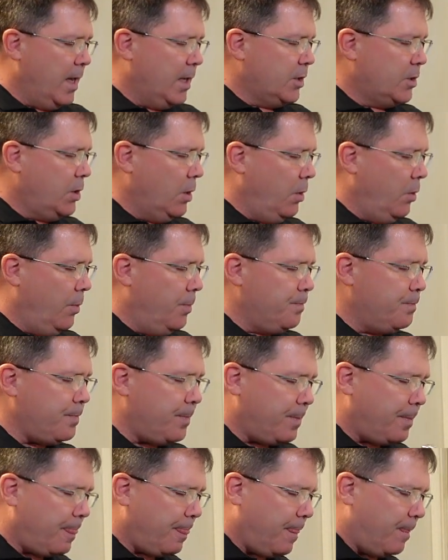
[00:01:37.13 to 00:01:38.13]
So
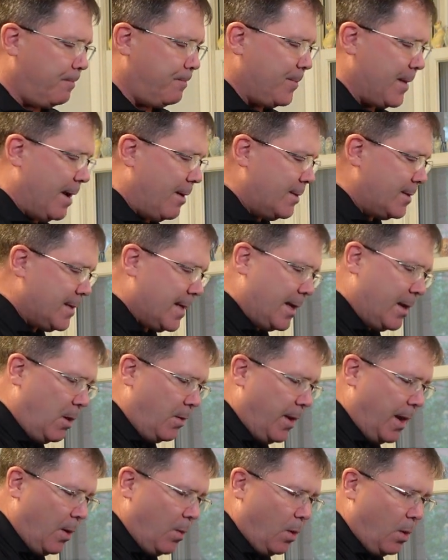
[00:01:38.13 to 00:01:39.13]
I was like,
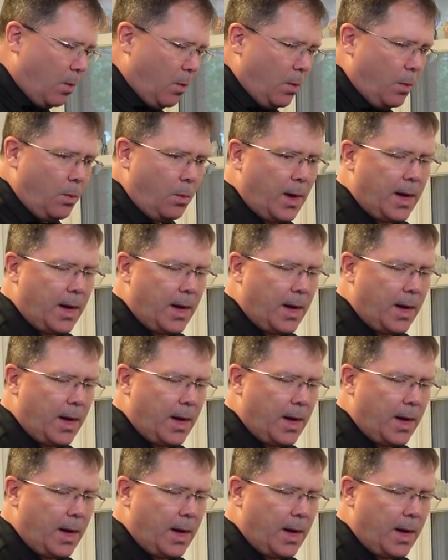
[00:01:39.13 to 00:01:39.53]
okay, well,